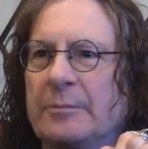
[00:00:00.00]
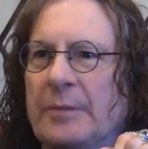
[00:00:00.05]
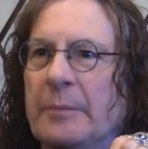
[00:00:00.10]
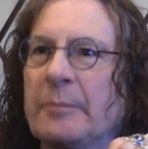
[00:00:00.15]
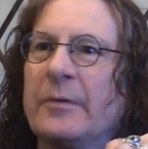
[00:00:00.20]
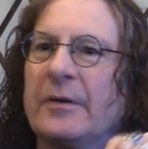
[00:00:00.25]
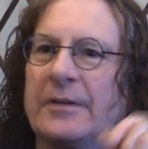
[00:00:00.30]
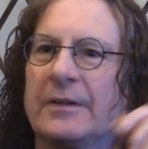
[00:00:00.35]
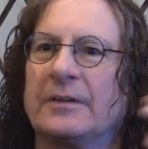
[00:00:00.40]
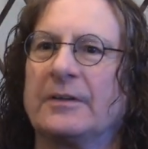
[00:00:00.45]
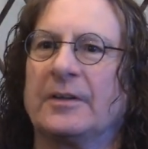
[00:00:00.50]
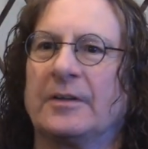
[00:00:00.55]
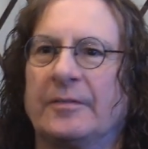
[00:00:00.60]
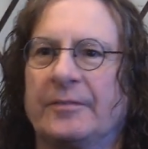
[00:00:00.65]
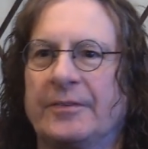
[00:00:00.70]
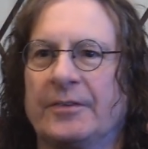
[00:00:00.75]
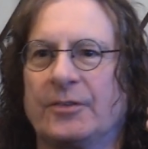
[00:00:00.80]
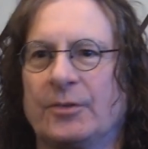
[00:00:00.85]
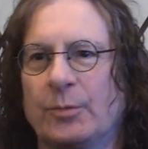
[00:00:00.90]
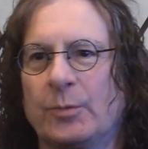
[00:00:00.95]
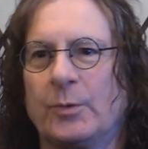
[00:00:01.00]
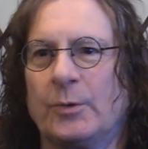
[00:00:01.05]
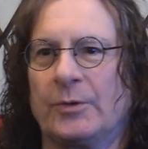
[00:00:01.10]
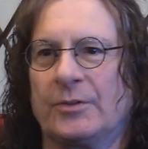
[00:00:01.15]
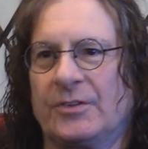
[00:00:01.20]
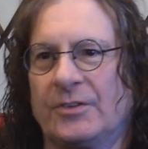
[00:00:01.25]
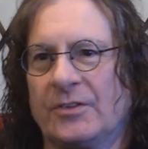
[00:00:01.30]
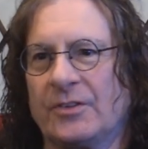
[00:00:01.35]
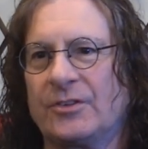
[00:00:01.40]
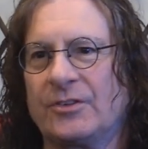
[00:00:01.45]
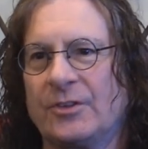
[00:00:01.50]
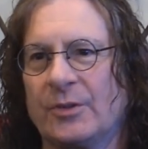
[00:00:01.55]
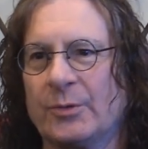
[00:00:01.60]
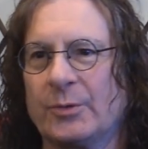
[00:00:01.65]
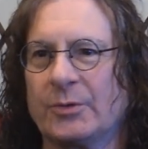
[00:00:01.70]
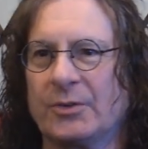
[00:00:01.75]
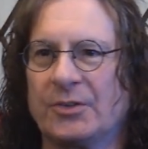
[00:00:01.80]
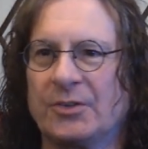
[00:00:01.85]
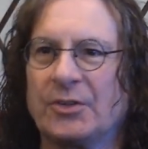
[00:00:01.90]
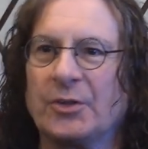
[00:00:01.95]
My mother loved to watch the
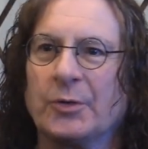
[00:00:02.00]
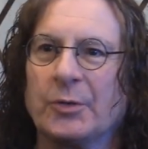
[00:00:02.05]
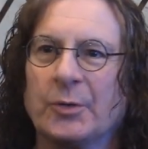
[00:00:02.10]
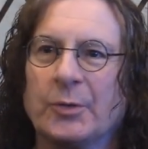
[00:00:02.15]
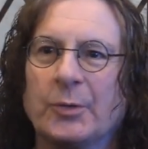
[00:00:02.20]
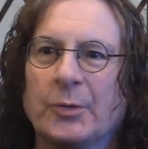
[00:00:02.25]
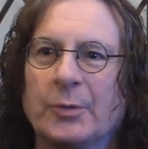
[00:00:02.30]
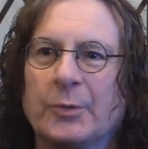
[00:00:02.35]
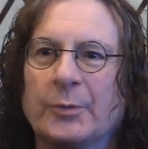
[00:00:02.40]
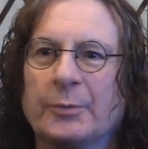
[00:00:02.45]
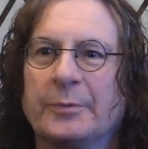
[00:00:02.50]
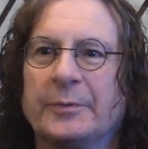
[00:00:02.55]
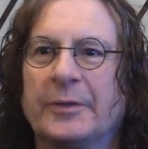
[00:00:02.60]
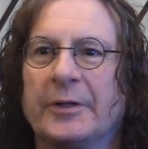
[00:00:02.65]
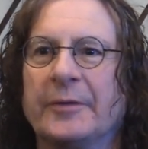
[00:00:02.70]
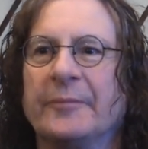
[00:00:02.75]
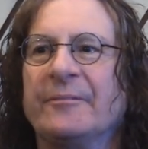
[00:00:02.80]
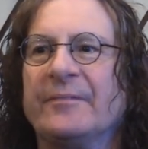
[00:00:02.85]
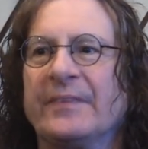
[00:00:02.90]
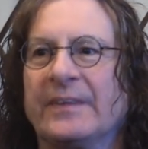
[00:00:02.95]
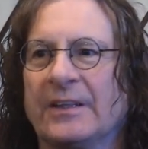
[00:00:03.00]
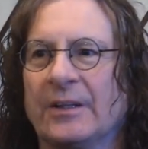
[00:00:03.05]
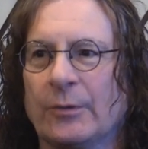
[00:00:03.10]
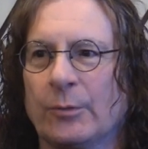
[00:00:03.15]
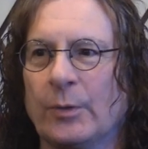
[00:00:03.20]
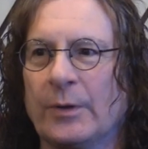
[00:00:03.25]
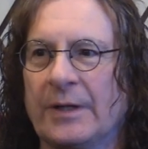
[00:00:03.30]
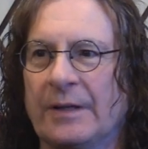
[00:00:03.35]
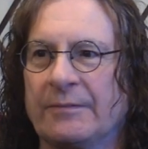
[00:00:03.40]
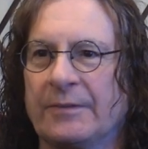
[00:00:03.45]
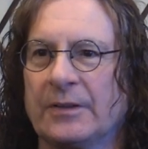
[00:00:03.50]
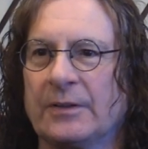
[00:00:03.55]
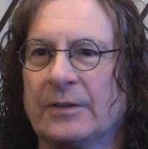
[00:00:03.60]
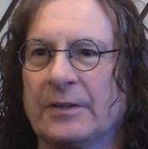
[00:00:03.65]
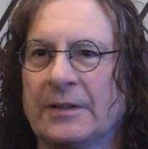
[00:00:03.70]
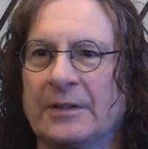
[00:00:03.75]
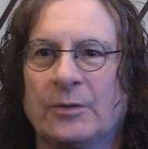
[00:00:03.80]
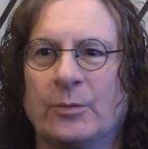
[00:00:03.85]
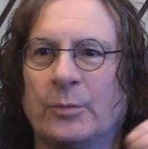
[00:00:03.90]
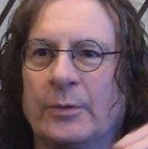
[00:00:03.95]
shows too, yeah, but yeah. you know, whatever
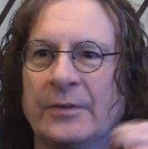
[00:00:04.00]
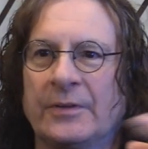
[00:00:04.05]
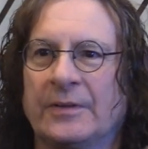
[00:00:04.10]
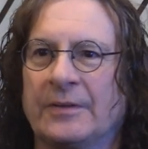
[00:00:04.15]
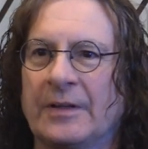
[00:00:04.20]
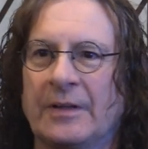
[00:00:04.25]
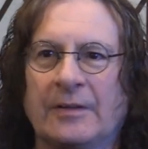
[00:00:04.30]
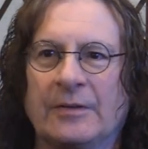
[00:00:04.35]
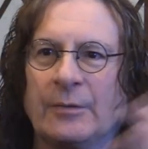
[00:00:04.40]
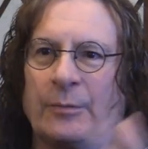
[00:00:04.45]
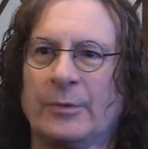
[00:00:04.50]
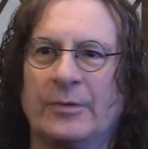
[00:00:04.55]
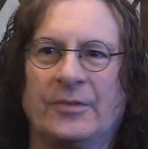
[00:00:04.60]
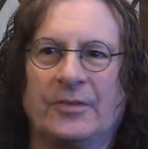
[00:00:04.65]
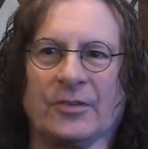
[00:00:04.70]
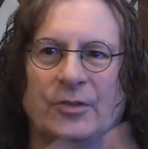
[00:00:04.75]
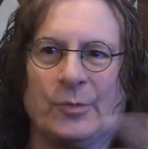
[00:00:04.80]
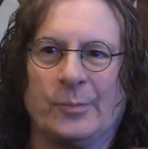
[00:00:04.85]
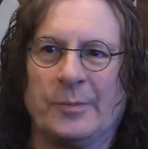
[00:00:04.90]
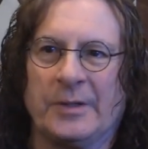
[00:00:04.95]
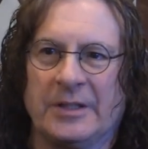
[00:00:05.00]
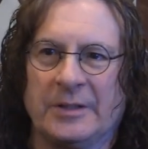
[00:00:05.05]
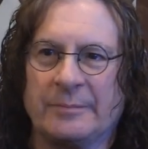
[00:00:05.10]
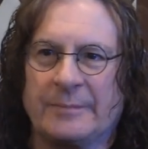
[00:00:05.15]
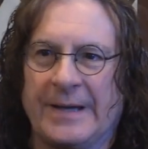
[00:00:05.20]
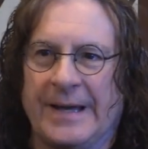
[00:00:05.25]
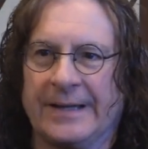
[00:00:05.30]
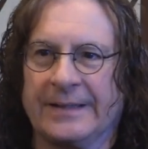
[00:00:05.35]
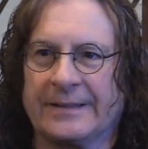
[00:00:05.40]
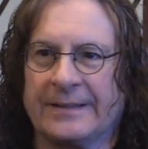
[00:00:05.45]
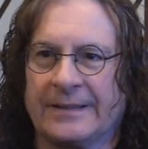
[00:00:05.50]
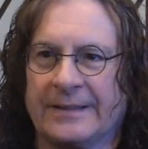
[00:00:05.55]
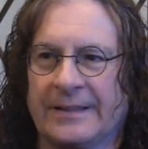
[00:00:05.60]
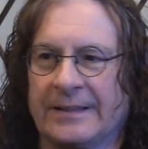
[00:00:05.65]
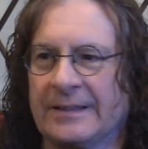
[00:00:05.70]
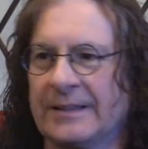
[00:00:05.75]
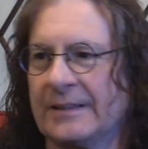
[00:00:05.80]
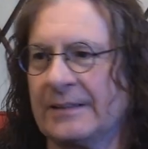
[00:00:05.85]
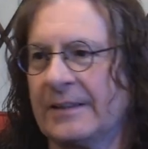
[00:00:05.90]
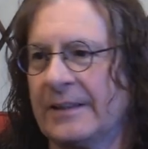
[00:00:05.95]
little one they, there wasn't too many back then.
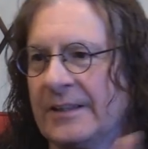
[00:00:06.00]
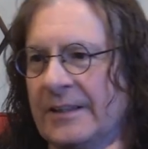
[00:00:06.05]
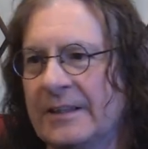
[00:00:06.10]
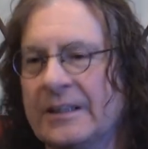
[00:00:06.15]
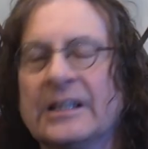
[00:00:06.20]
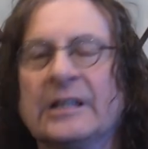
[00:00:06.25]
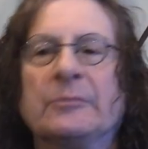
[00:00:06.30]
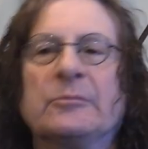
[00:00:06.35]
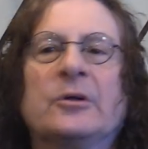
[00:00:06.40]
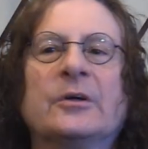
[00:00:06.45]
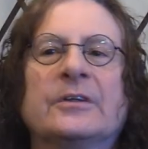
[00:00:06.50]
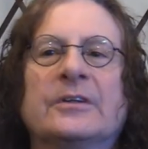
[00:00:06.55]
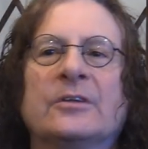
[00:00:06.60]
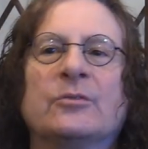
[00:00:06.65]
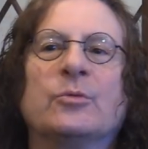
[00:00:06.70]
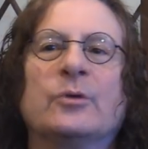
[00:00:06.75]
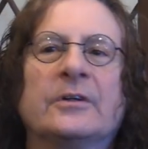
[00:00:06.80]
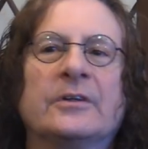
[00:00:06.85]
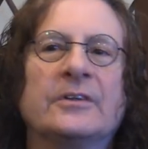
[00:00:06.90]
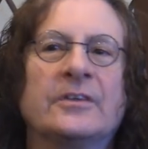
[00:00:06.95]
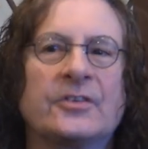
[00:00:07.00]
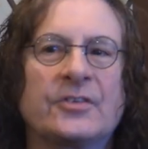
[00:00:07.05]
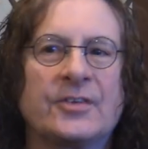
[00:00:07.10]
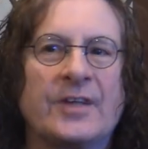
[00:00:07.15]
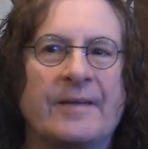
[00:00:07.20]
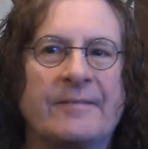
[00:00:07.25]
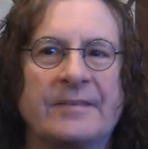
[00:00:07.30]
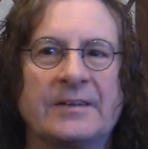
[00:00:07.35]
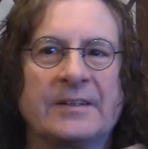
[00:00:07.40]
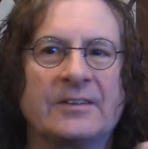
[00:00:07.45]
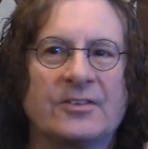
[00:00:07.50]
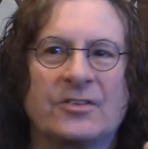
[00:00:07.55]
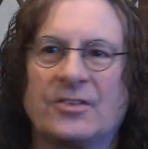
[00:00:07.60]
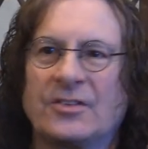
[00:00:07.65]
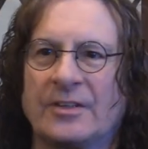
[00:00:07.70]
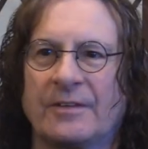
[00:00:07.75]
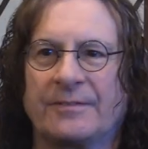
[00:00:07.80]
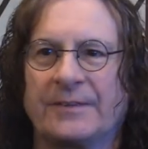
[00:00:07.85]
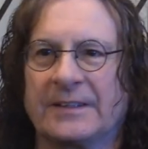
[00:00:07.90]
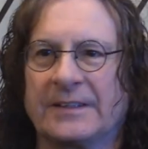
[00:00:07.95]
I think yeah. Leonard Nimoy did one in the seventies and
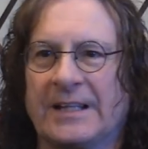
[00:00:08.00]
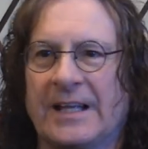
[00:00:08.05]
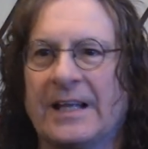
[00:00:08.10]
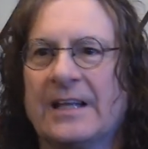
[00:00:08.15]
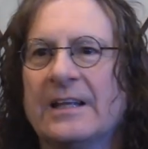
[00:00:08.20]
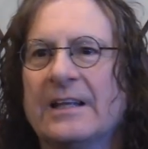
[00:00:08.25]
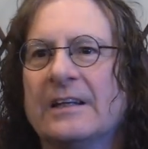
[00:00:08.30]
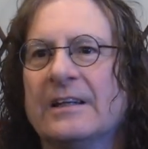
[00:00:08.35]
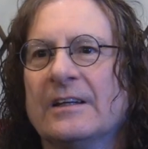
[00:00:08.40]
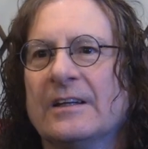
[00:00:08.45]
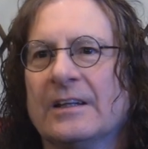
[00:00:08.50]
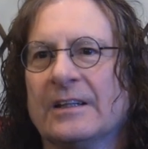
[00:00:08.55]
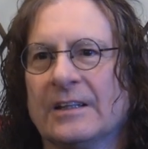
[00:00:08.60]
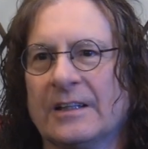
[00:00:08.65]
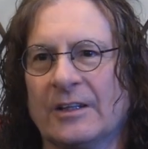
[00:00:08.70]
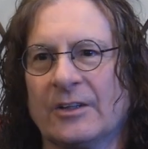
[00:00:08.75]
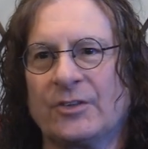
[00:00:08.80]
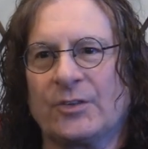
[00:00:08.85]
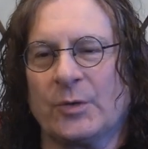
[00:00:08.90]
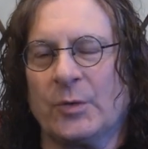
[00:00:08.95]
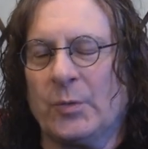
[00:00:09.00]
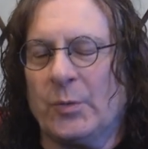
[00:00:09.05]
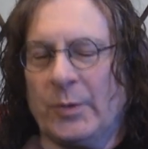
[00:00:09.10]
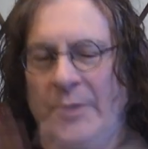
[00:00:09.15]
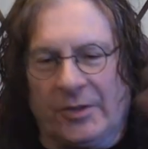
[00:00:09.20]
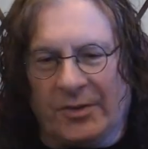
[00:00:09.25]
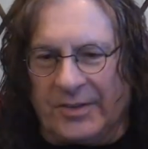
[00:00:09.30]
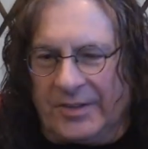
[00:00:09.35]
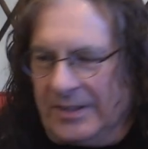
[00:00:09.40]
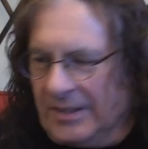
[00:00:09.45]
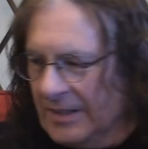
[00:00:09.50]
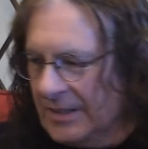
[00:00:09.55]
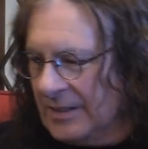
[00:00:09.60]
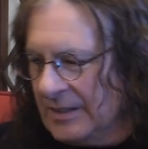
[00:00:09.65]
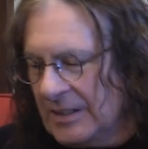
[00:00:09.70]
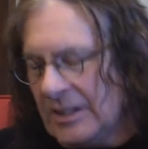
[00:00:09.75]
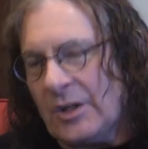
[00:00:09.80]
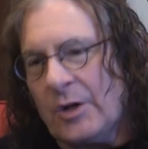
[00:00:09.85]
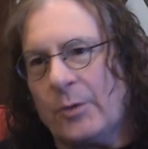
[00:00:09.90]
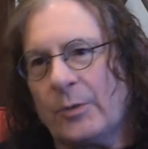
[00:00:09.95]
stuff oh, like that. Leonard Nimoy, Yeah, oh. so it wasn't
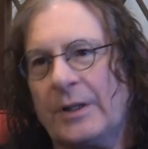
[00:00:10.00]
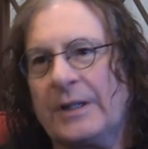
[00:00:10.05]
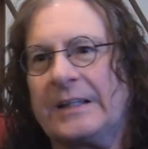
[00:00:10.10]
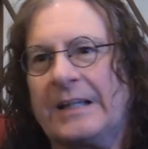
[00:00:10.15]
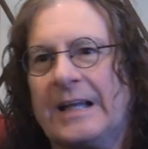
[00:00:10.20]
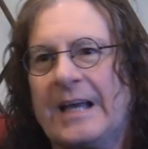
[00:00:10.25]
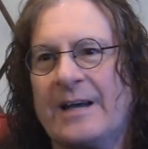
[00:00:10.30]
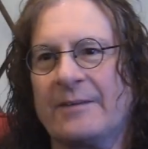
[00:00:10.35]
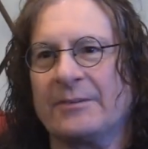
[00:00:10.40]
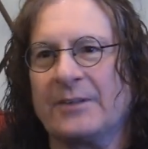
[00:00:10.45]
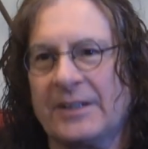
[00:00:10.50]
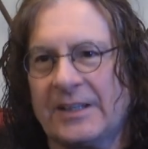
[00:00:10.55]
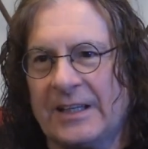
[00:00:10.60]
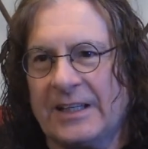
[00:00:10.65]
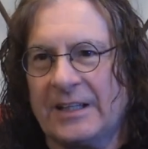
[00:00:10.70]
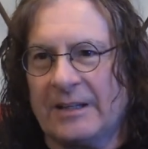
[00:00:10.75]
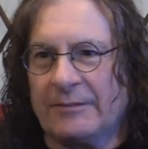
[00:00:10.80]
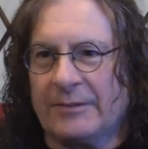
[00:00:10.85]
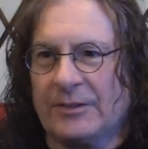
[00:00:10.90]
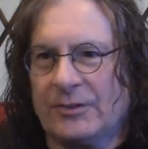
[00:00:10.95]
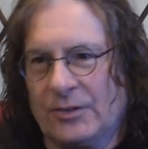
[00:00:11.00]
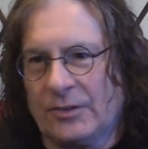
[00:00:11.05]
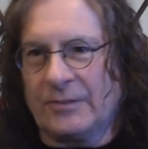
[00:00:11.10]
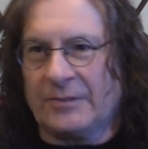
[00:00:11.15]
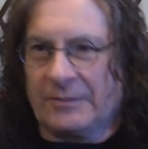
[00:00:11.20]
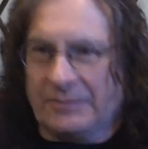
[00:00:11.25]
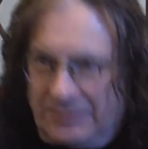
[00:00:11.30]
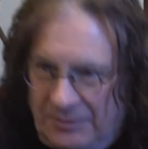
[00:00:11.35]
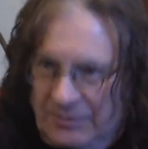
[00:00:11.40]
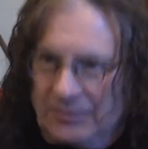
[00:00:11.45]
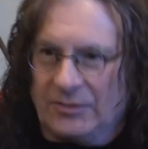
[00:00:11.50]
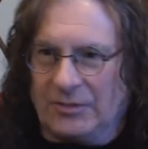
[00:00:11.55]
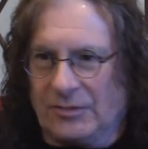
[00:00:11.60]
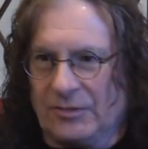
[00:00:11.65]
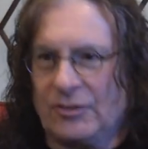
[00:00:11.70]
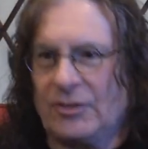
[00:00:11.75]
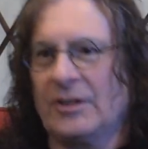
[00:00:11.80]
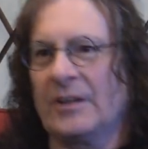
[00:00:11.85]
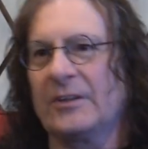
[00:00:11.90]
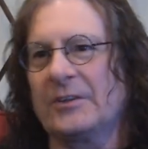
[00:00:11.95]
like you know like they have today. Every turn,
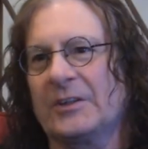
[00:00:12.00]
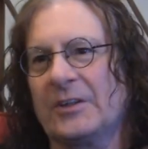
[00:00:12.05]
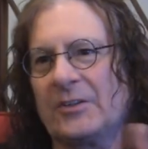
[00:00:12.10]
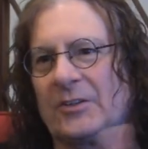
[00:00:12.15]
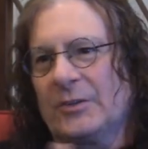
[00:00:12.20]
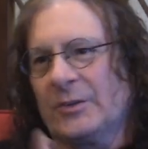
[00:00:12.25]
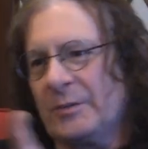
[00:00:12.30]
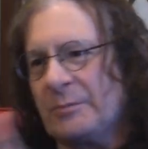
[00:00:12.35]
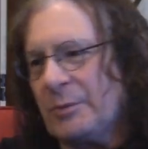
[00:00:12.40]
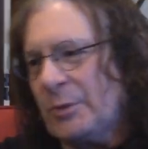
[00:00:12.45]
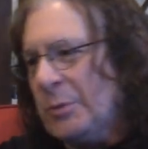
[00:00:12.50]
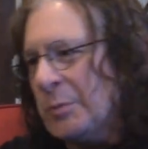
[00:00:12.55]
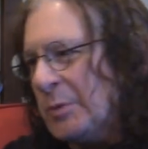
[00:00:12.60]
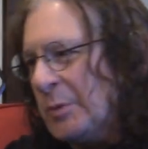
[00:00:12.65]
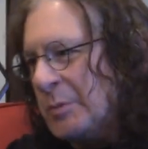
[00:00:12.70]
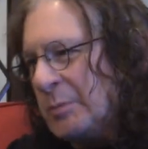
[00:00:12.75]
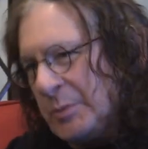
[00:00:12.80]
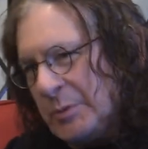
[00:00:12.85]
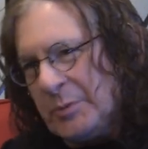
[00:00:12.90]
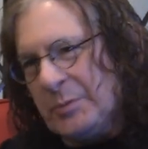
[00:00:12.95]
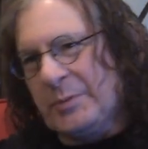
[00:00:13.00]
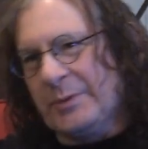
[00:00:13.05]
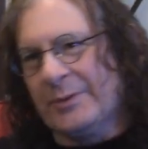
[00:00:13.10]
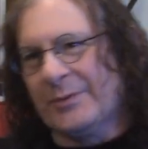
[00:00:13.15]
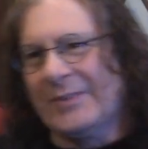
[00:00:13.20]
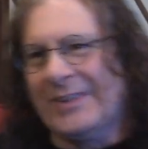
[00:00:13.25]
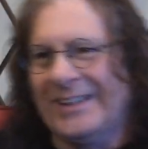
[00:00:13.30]
channel you turn, boom, boom, boom, boom.